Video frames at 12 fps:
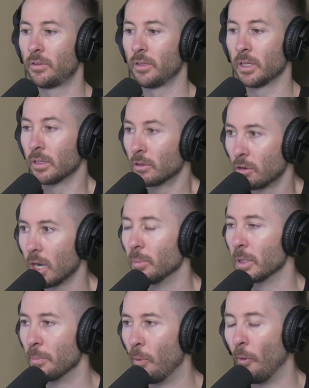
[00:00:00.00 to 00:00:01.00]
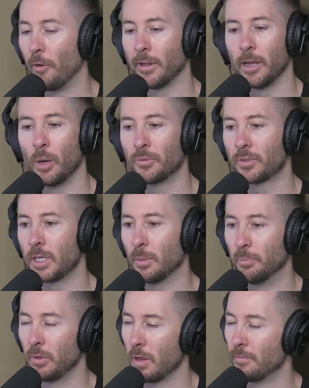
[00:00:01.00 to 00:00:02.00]
incredibly important. It helps
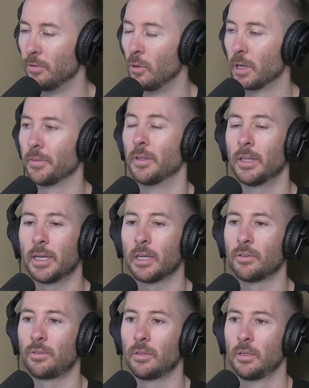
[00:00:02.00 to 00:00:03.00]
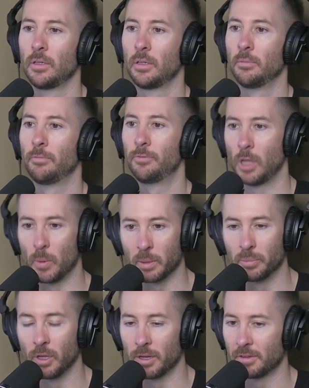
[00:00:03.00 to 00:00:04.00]
keep blood flowing in the legs.
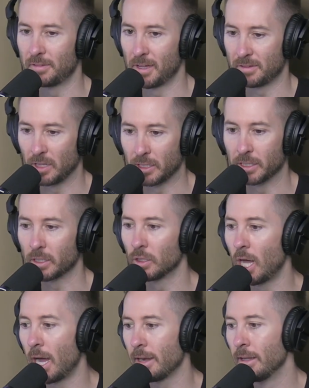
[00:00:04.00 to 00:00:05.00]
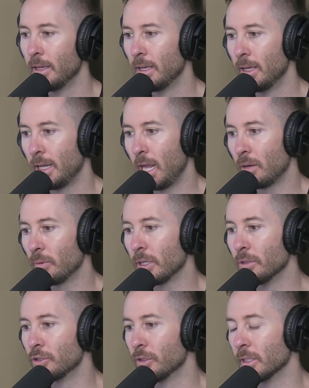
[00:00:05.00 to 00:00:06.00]
Flowing blood is less likely to clot. And we
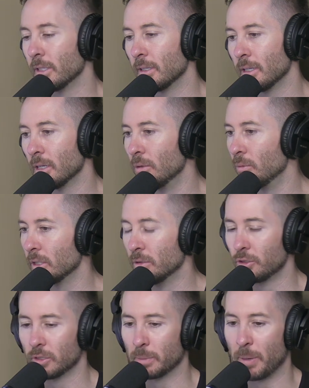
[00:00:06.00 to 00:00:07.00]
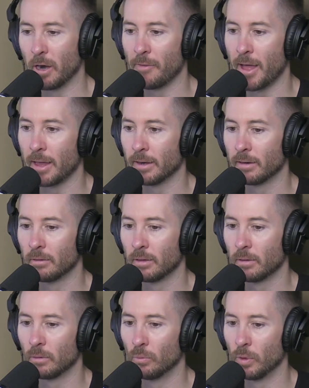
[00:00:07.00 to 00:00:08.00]
usually pair that
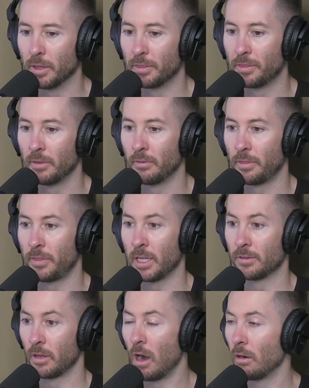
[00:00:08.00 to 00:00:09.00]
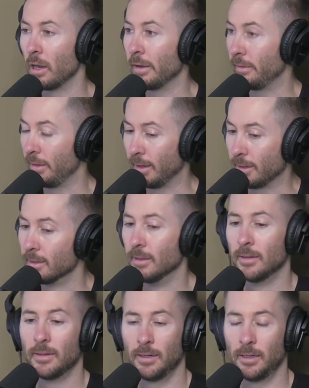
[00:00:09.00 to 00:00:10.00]
with things on our end, like
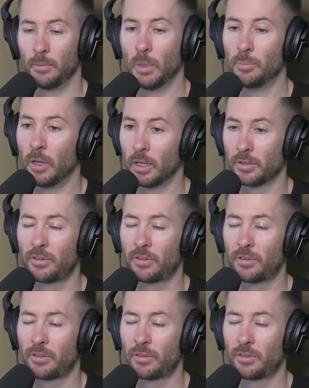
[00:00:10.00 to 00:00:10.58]
a